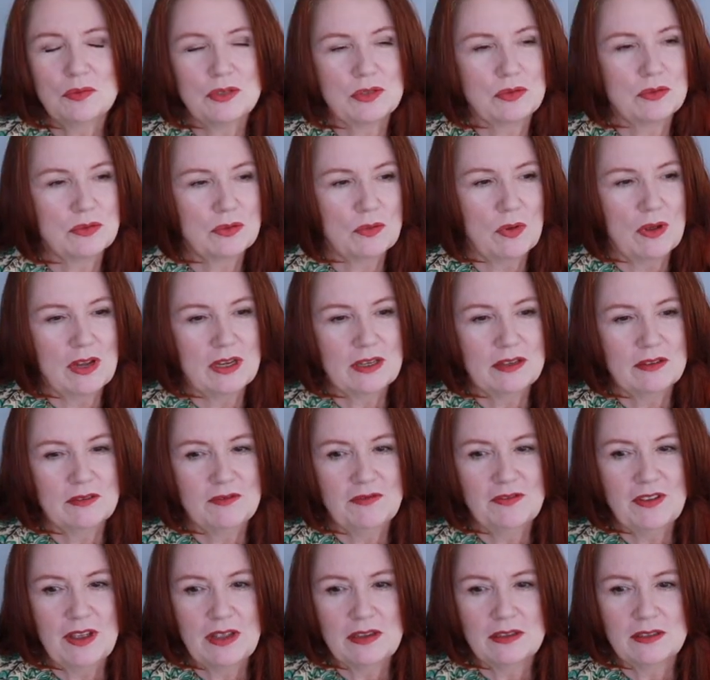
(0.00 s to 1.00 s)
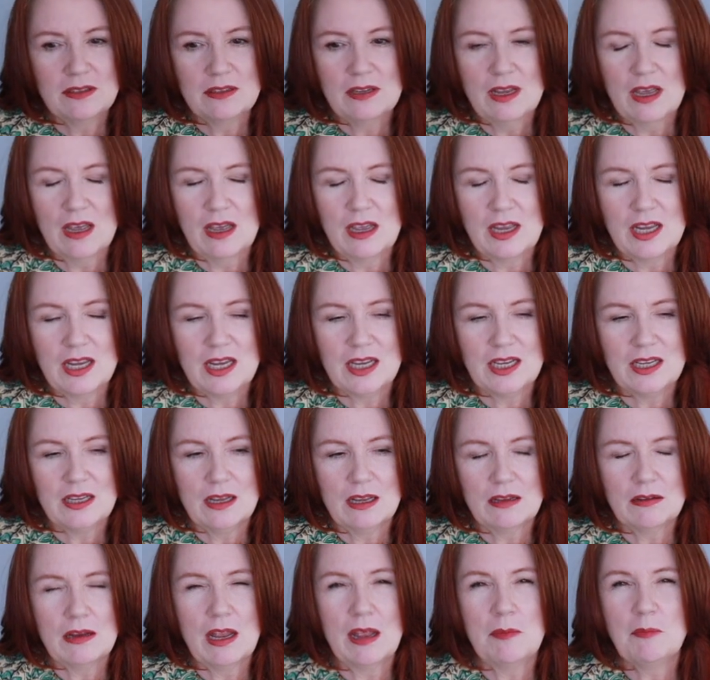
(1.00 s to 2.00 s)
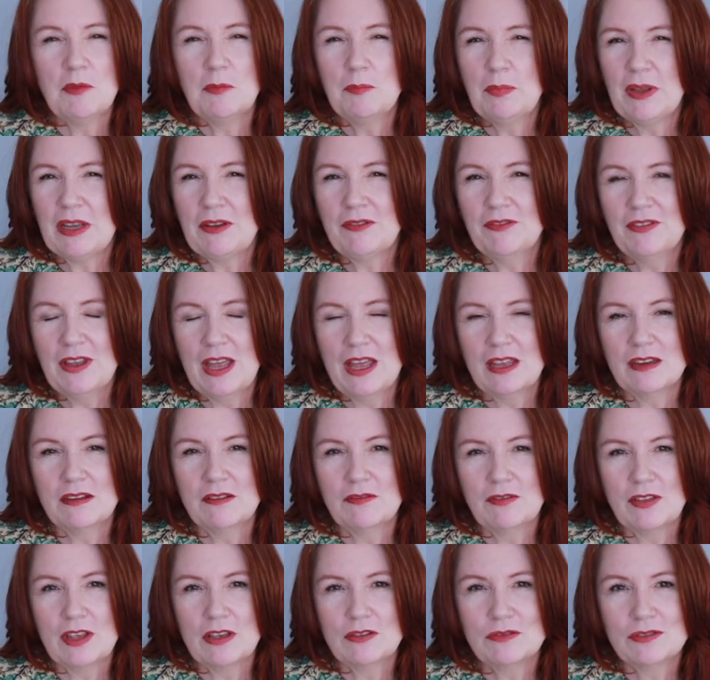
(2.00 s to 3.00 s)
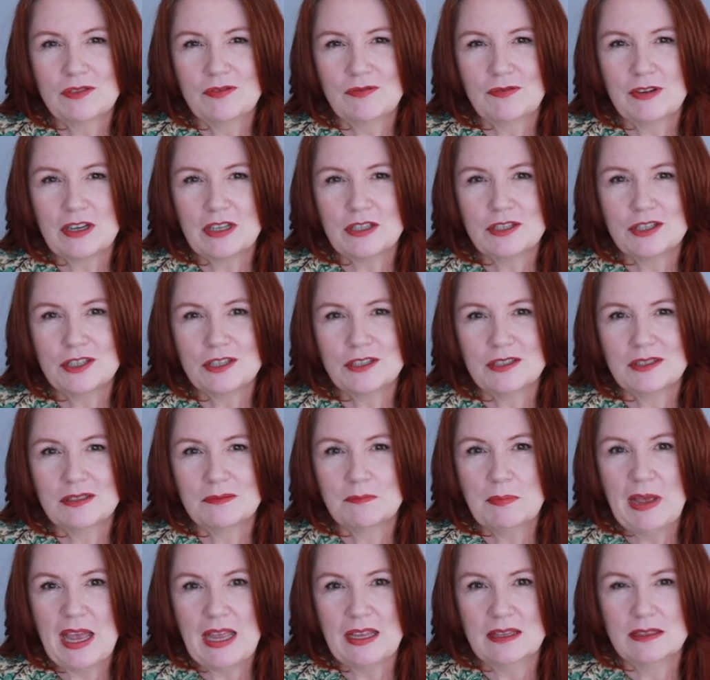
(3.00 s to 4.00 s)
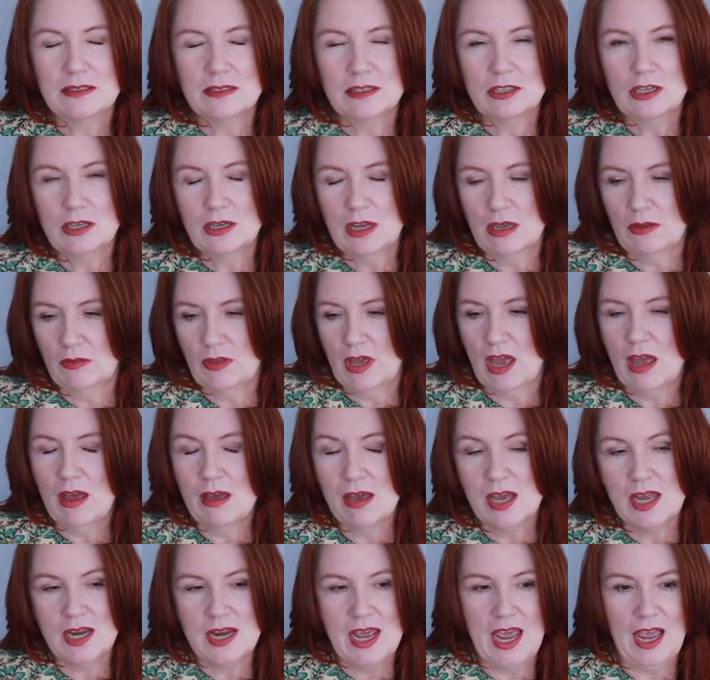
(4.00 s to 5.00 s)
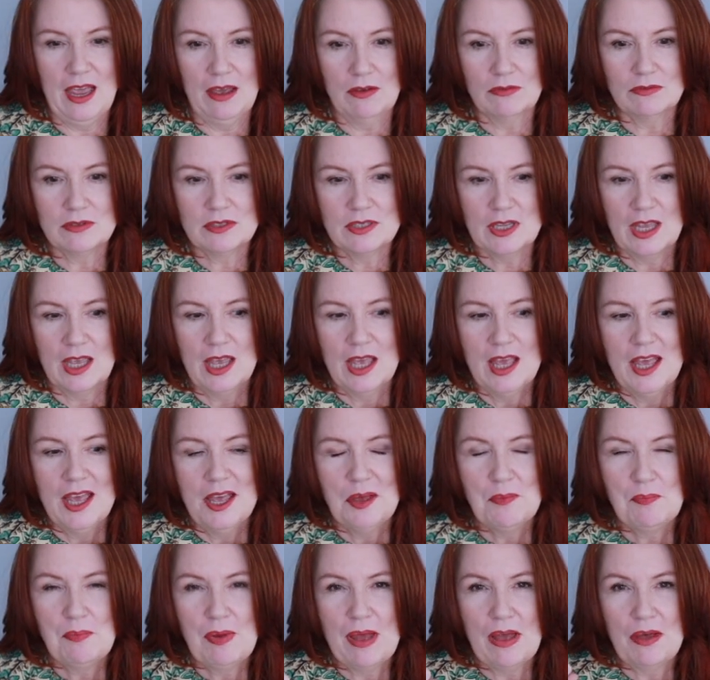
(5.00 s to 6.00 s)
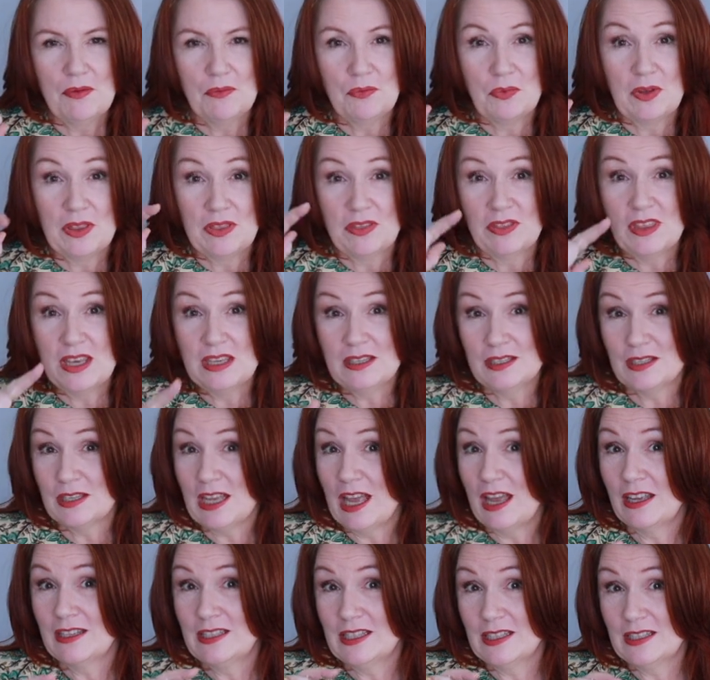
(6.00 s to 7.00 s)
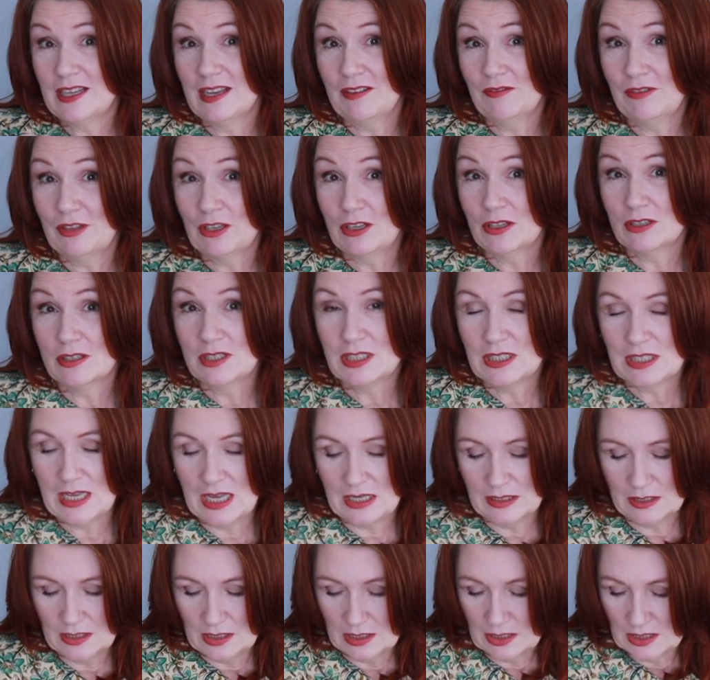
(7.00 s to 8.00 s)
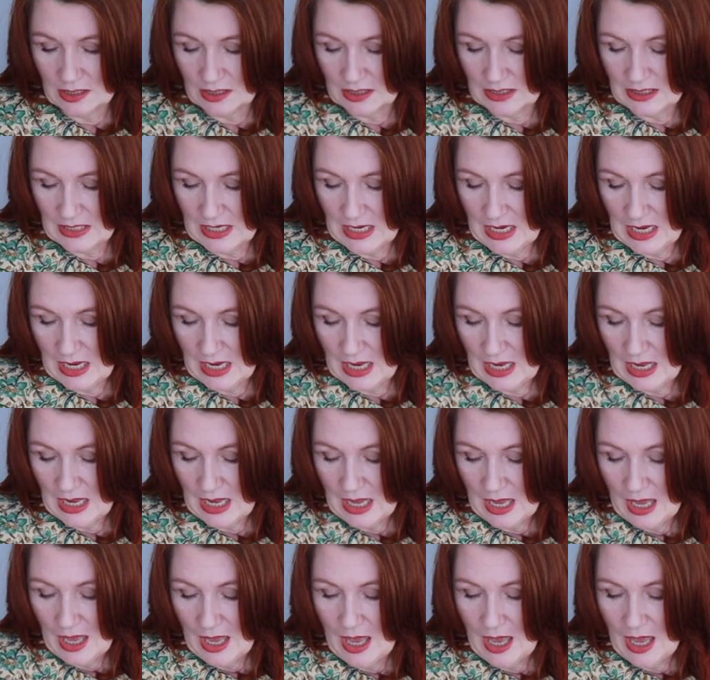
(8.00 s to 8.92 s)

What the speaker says: which was quite good fun. I am a big fan of those friction pens, you know, that iron out. But with this, I did have the good sense to see